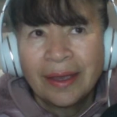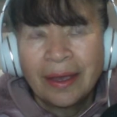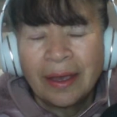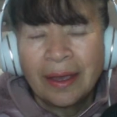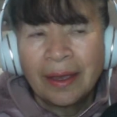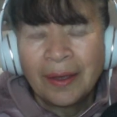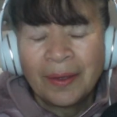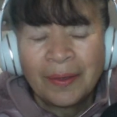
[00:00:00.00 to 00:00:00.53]

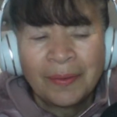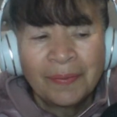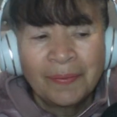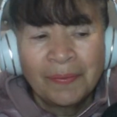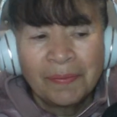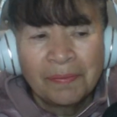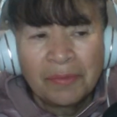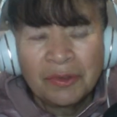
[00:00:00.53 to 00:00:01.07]

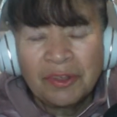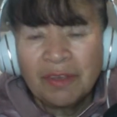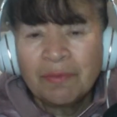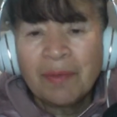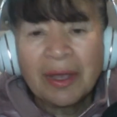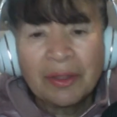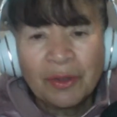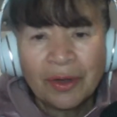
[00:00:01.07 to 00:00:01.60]
But if
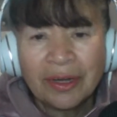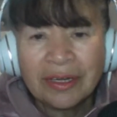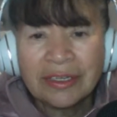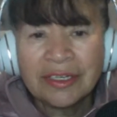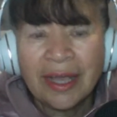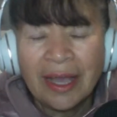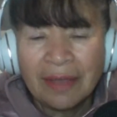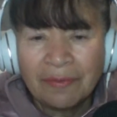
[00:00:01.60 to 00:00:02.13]
my
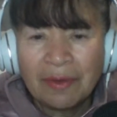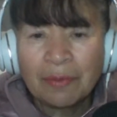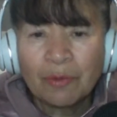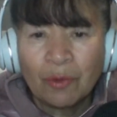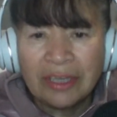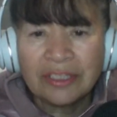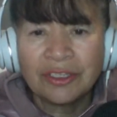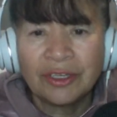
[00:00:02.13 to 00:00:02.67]
daughters have a
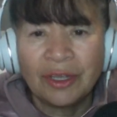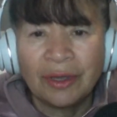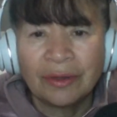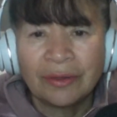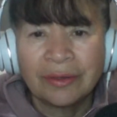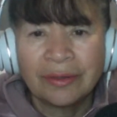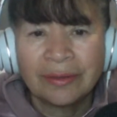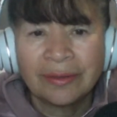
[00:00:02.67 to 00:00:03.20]

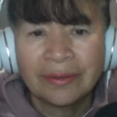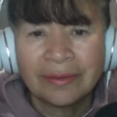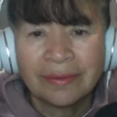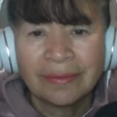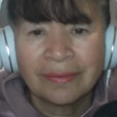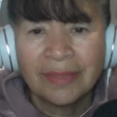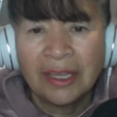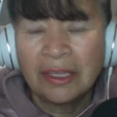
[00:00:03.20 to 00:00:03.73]
question,
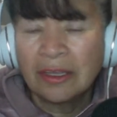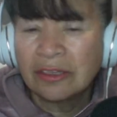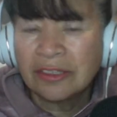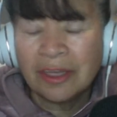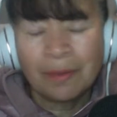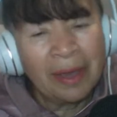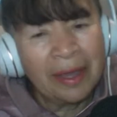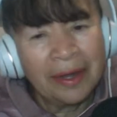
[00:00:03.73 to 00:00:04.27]
it
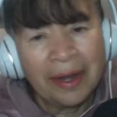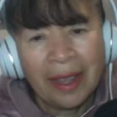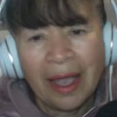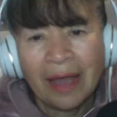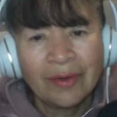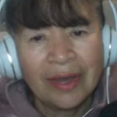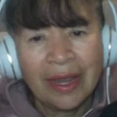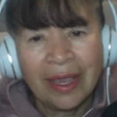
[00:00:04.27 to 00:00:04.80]
doesn't matter
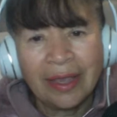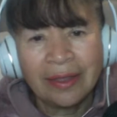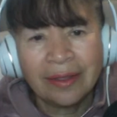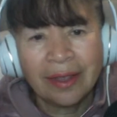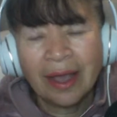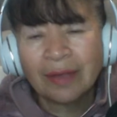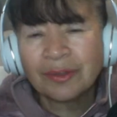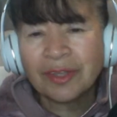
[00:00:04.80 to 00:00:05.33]
how late,
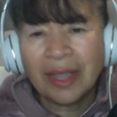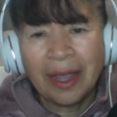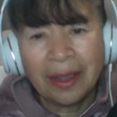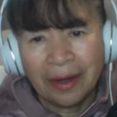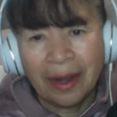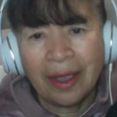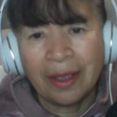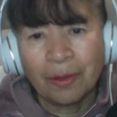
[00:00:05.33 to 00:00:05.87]
how
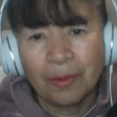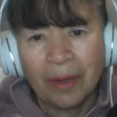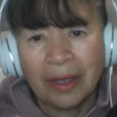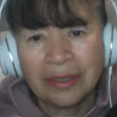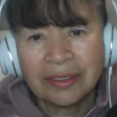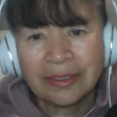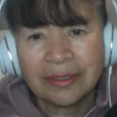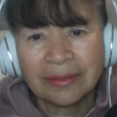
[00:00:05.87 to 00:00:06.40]
tired I
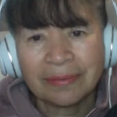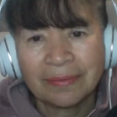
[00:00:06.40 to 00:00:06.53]
was.